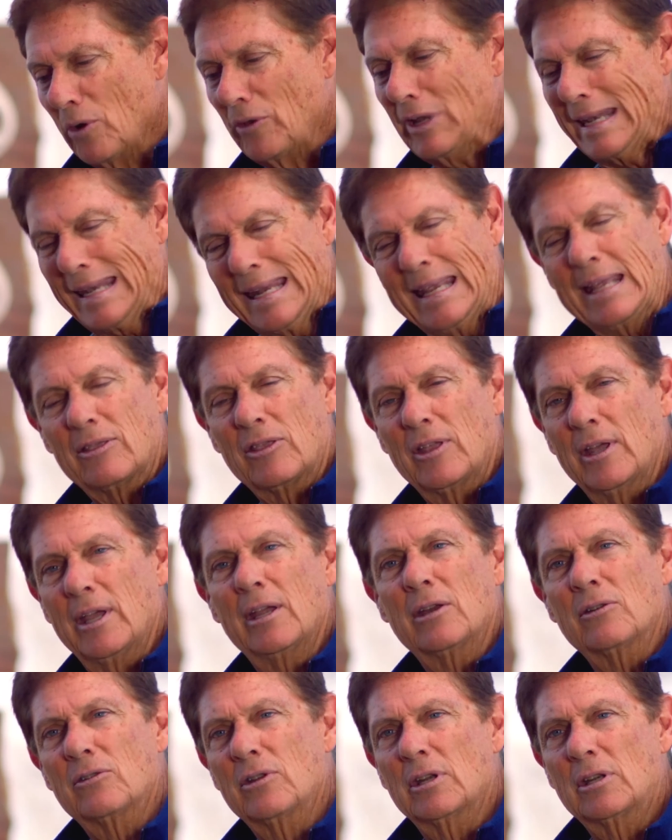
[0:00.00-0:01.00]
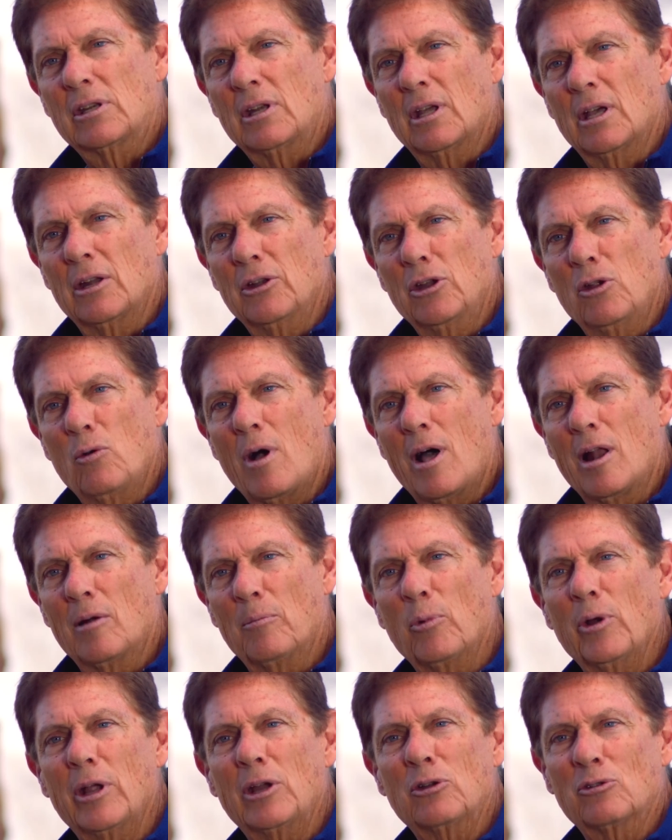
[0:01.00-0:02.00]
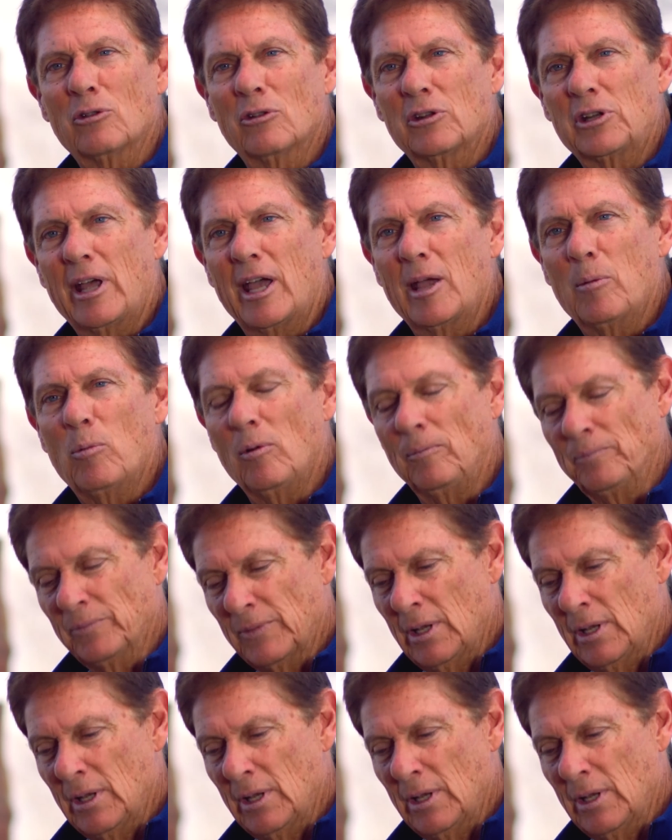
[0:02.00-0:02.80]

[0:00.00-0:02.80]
one of the neat things that New Holland brings to the table